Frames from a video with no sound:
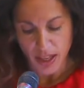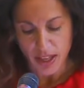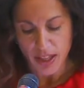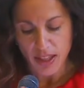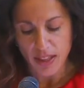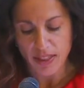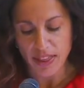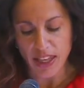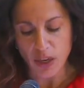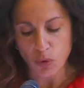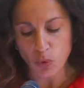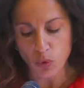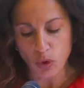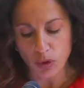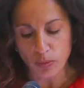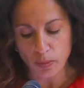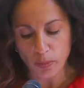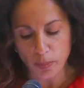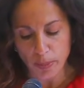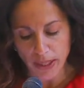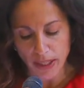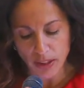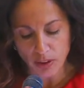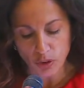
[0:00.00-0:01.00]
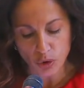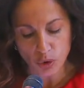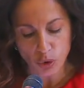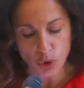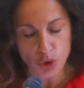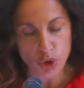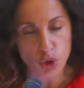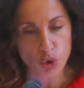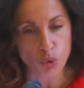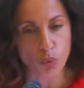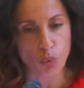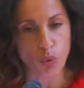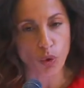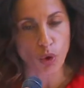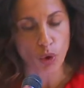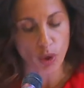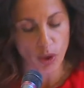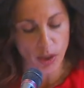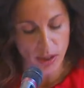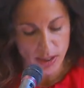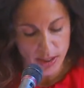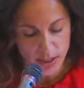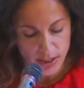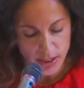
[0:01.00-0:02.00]
"They will beat their
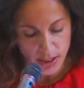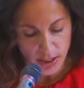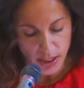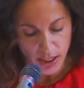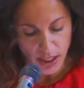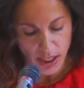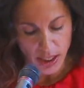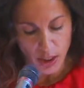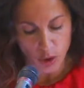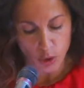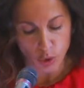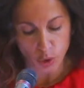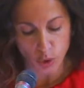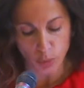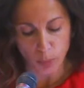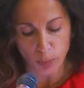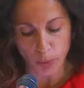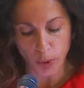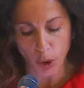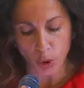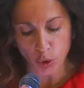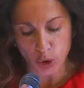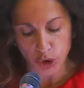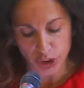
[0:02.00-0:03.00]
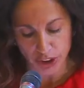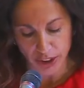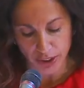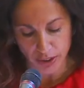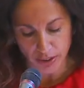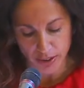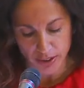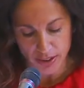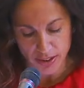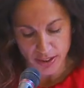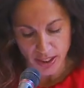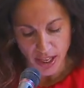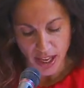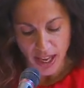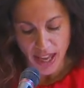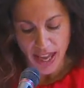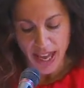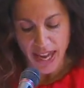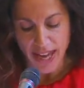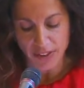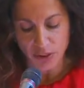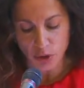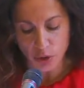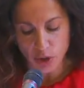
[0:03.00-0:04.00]
swords into plowshares
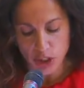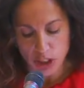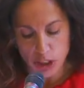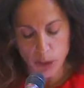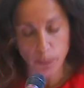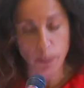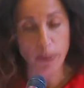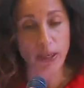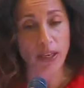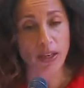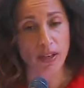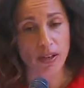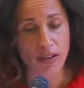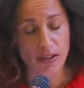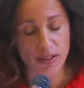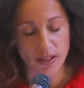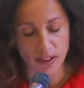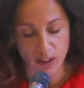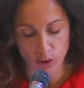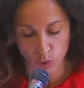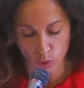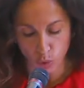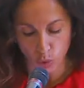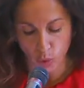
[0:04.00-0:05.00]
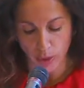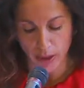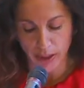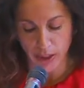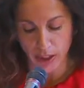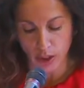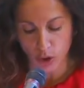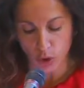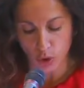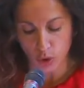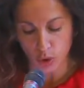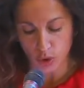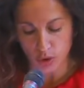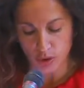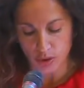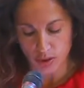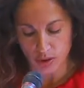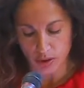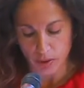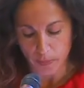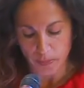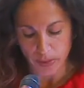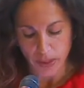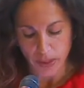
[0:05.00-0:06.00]
and their spears into running hooks.